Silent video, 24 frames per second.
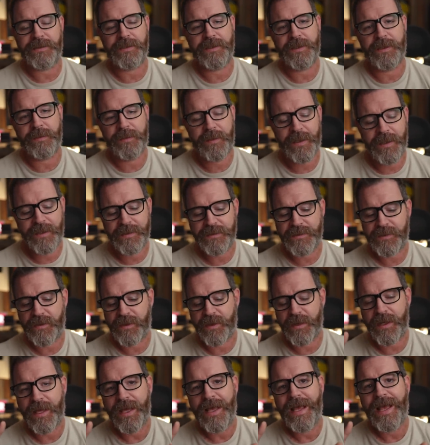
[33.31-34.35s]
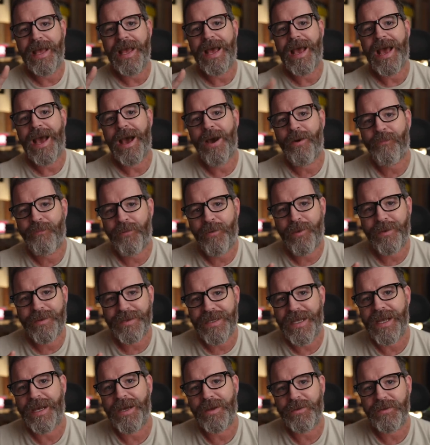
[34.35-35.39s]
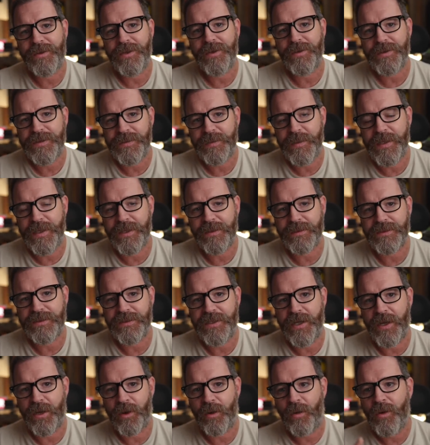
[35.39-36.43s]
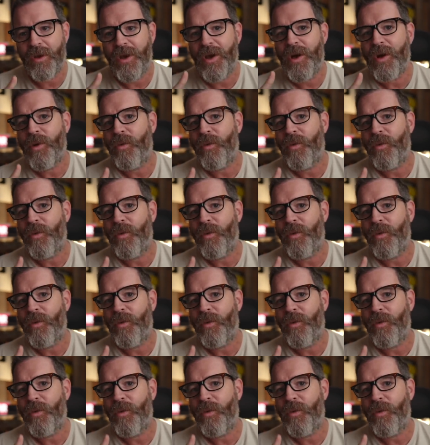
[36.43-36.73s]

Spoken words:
It depends on how far down your speakers go,